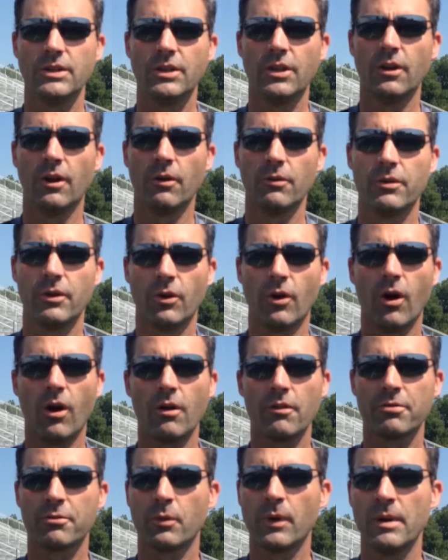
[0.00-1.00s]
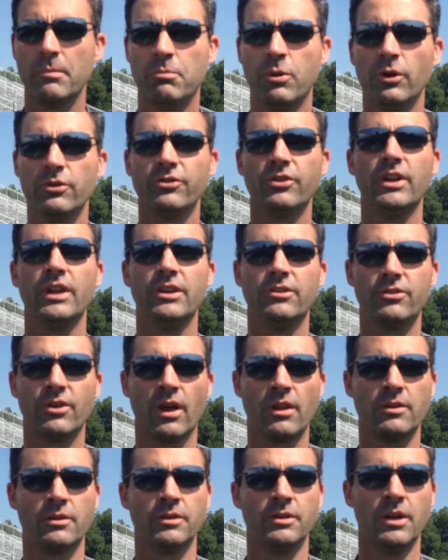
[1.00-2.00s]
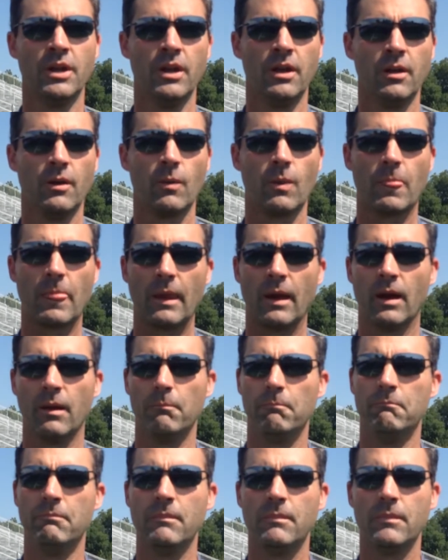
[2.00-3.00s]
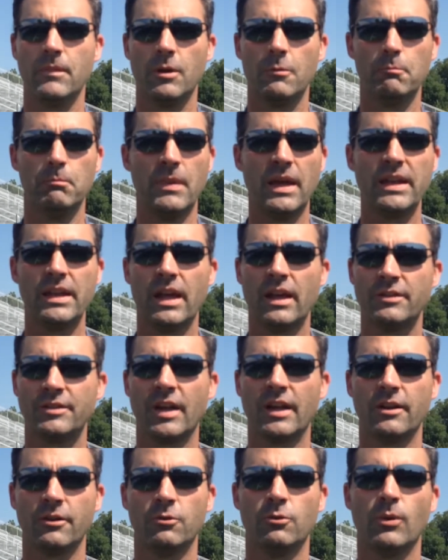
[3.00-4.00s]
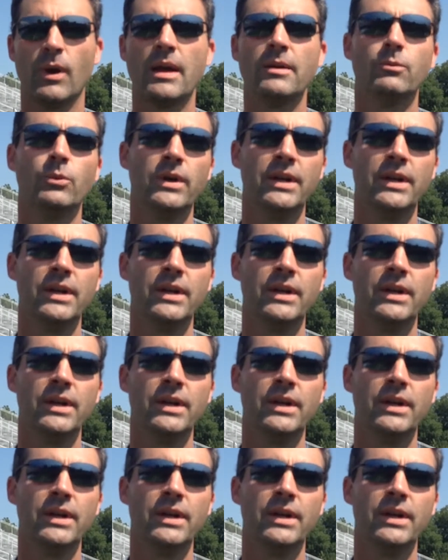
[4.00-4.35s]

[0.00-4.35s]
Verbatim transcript: You know, they're all three pushing each other. Uh, Mendez had a great